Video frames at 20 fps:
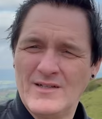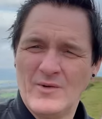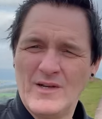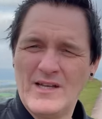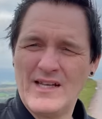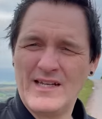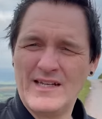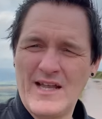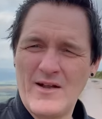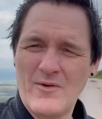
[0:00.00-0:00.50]
We
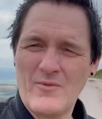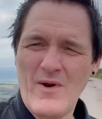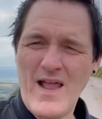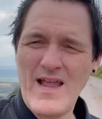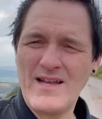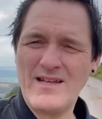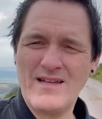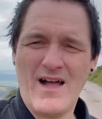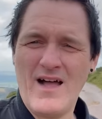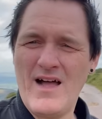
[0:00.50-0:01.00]
didn't get
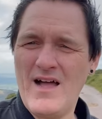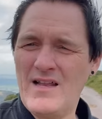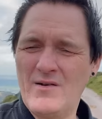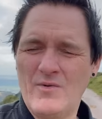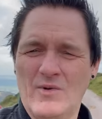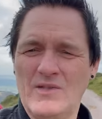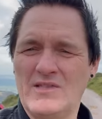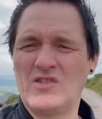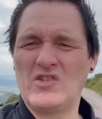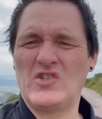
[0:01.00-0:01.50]
rained
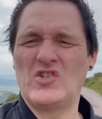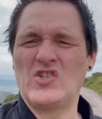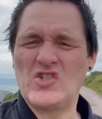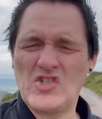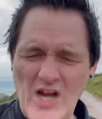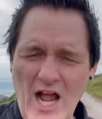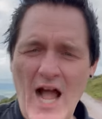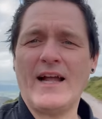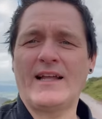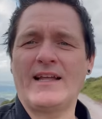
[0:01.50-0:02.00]
on, which is
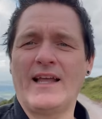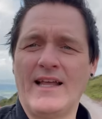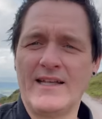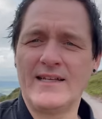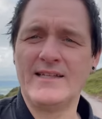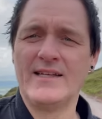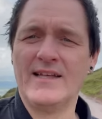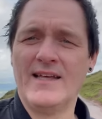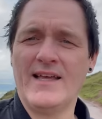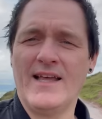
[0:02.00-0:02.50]

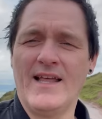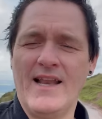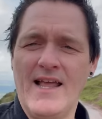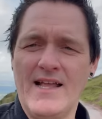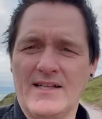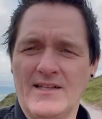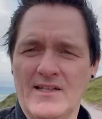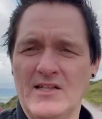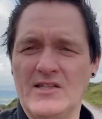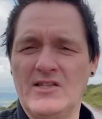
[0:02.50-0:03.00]
shocking in
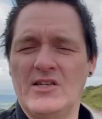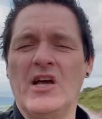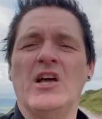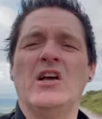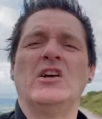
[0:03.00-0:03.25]
England.